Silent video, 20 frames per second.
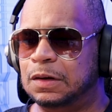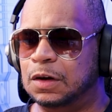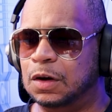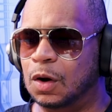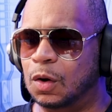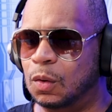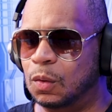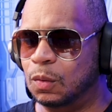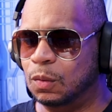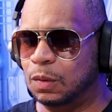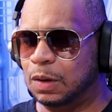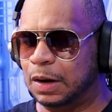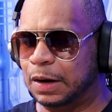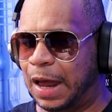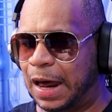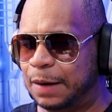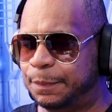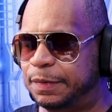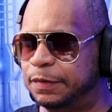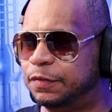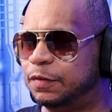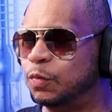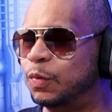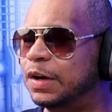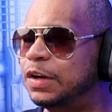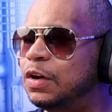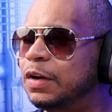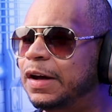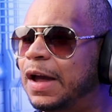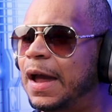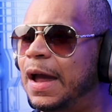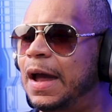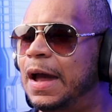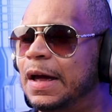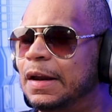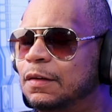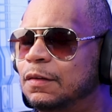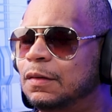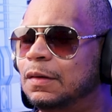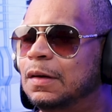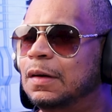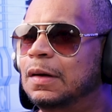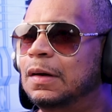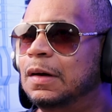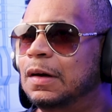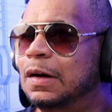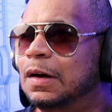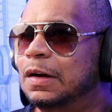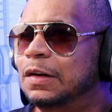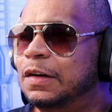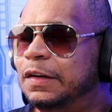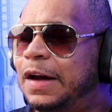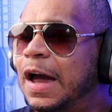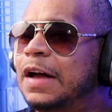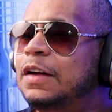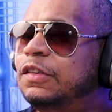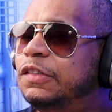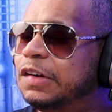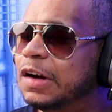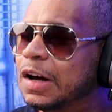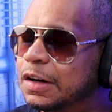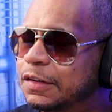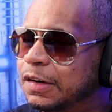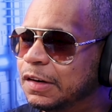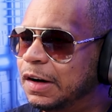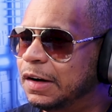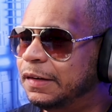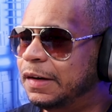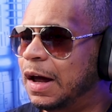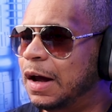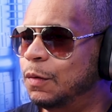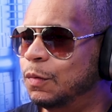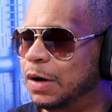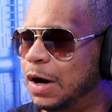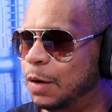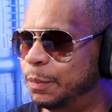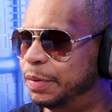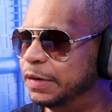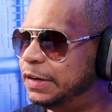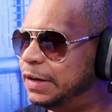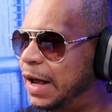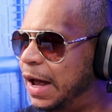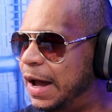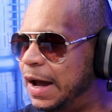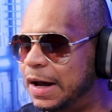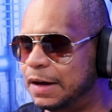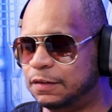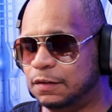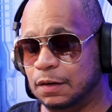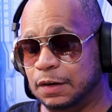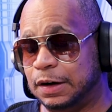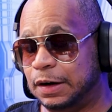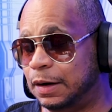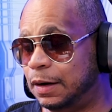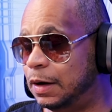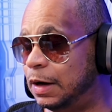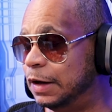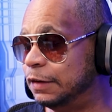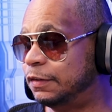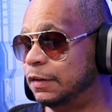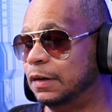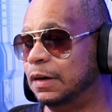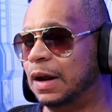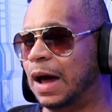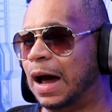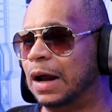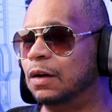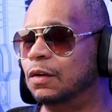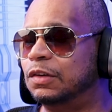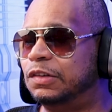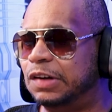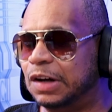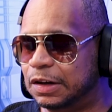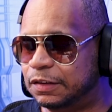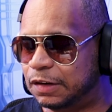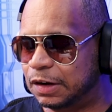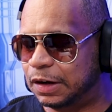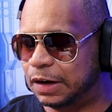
you know, a lot of people say, well, you can't you can't judge anything without putting your hands on it. And listen, I don't judge